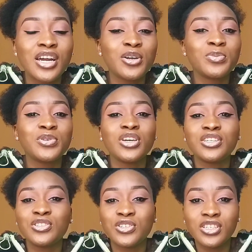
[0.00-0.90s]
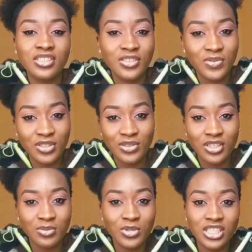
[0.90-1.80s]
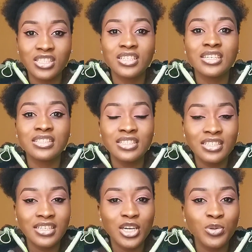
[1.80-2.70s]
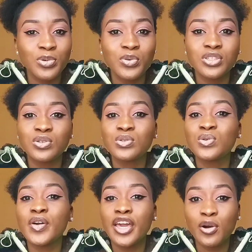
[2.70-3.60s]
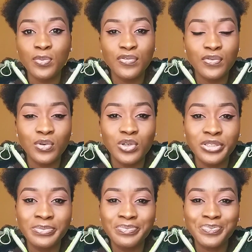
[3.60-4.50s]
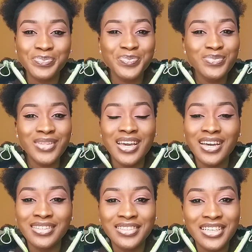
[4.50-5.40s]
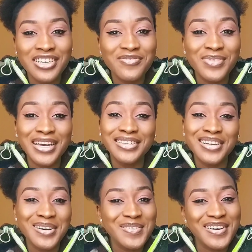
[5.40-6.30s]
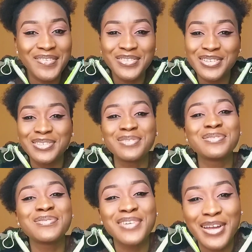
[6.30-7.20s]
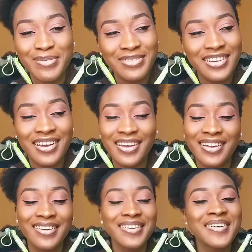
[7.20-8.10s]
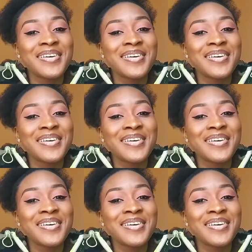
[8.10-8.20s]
I hope you enjoyed this video as much as I did. I hope it was also helpful. And if by now you have not subscribed, guys,